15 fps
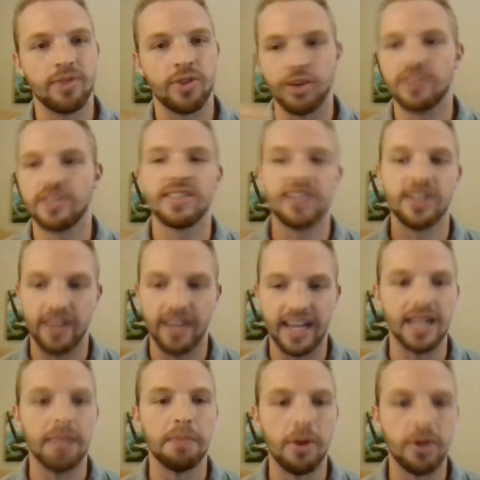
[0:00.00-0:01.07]
there's still
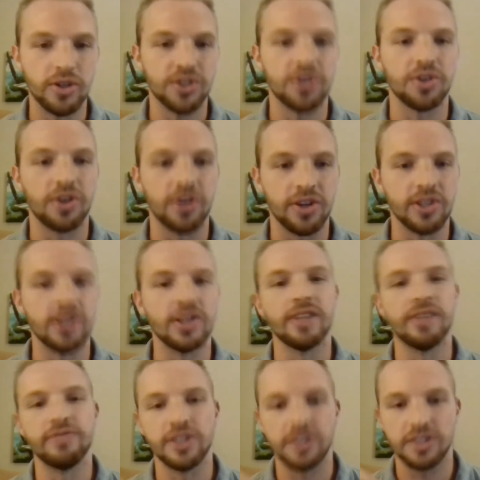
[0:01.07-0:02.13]
like an emotional hurdle
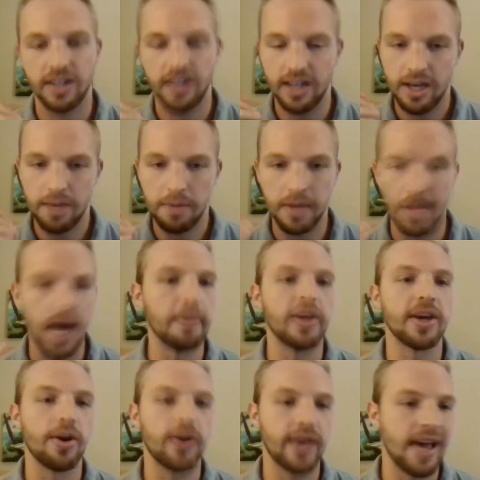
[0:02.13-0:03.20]
of just
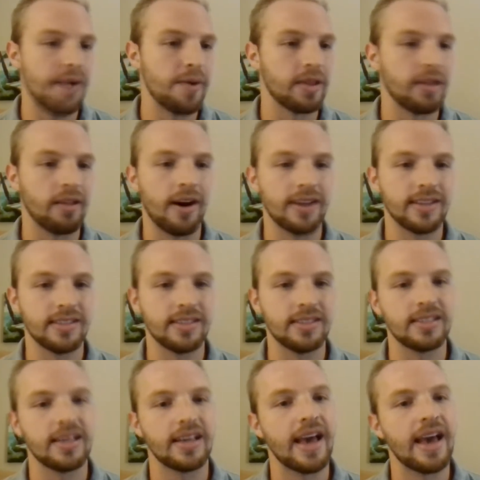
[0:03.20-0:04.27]
becoming okay with
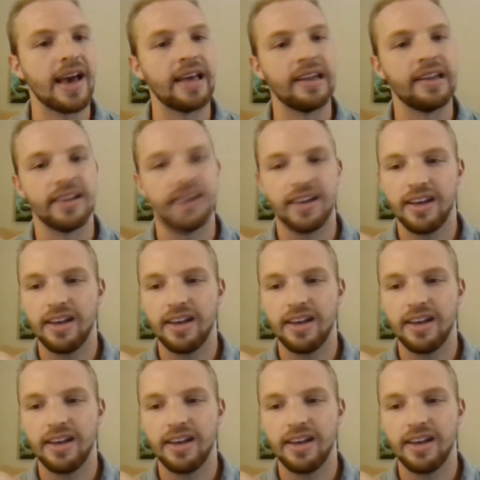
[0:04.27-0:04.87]
losses and